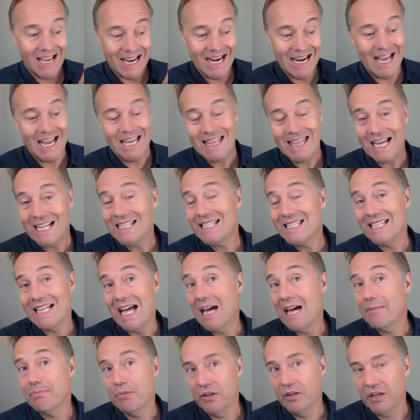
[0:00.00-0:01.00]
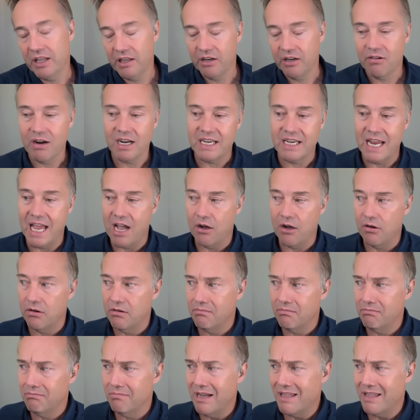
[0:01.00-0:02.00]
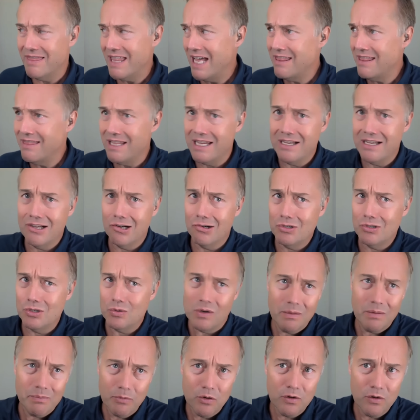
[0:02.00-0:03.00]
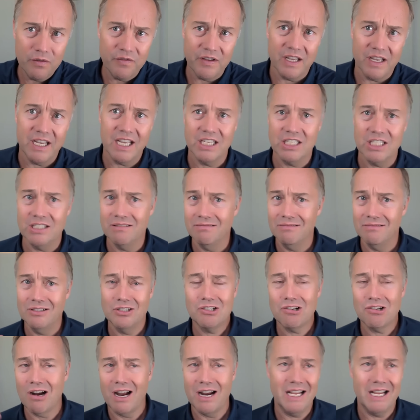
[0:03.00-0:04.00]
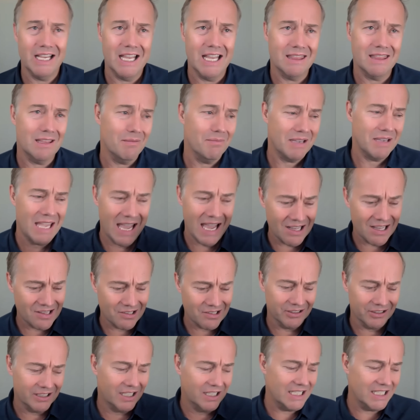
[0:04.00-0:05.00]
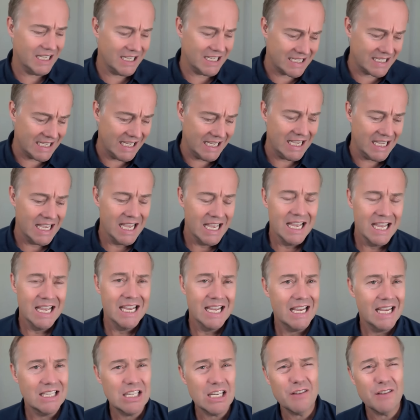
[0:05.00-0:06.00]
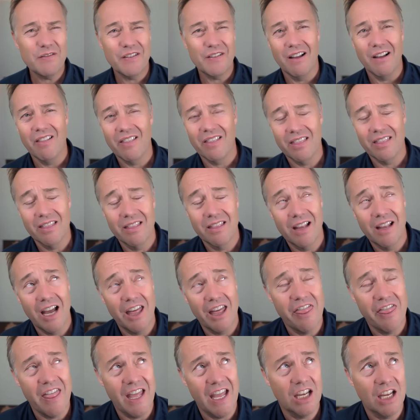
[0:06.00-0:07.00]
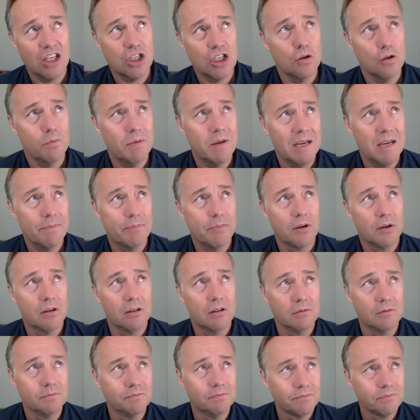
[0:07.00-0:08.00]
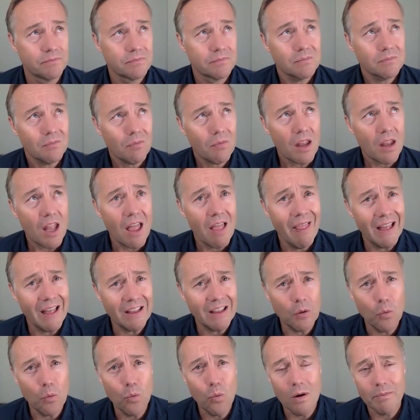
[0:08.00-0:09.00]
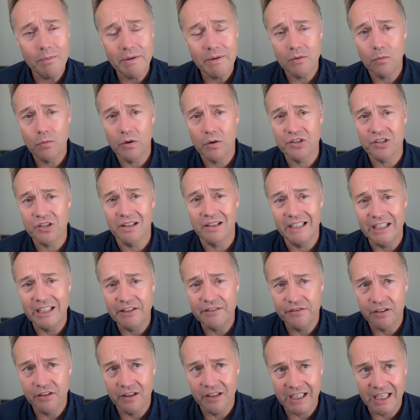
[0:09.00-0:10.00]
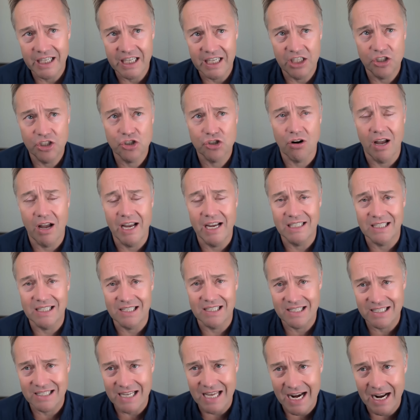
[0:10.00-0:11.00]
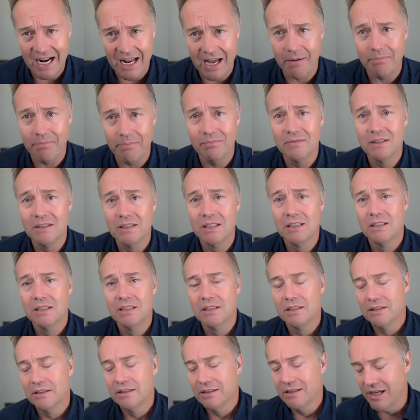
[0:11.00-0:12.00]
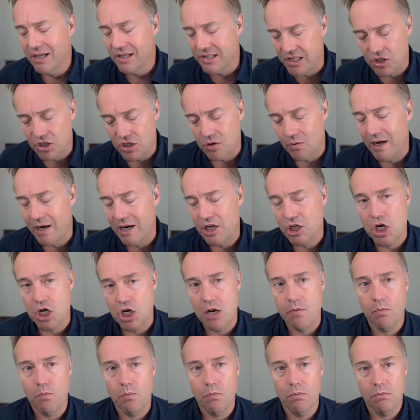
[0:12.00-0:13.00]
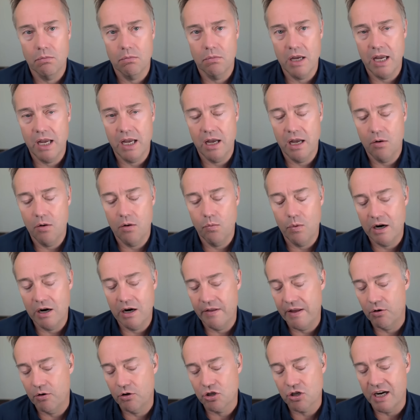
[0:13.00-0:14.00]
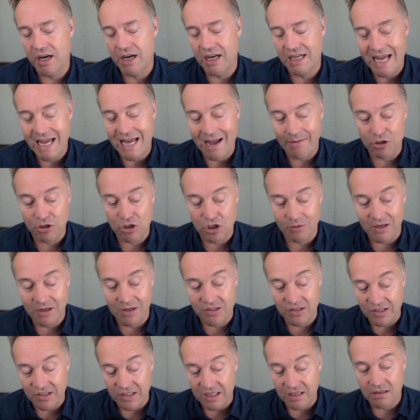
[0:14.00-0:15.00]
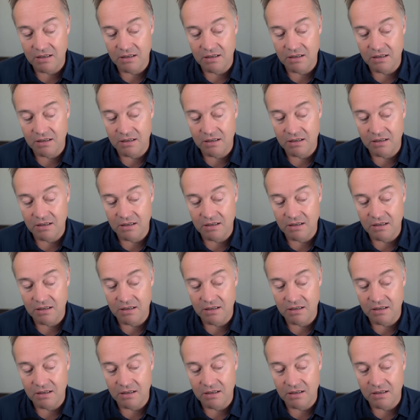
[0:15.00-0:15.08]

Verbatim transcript: And hey, that's not politically correct now. And then they go do a movie, and you try to get them canceled on Disney. It just felt, I think, to people like the woman was gleefully trying to set up a situation uh, where they were trying to damage the business.